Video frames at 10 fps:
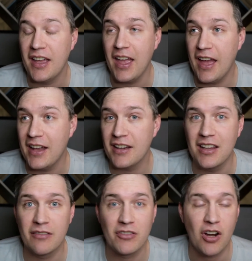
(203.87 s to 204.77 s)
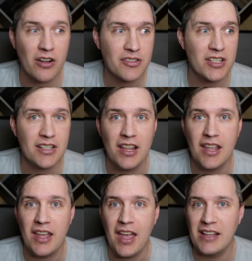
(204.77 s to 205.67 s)
and if Carson
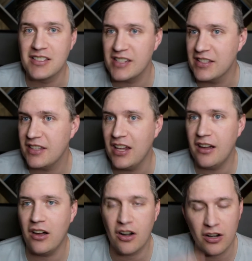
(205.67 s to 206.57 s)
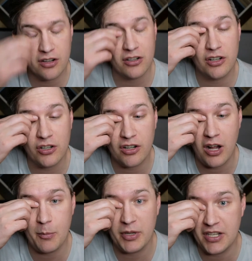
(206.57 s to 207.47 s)
and Cynthia are her
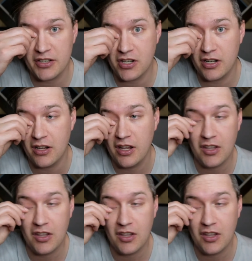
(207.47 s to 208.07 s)
competition,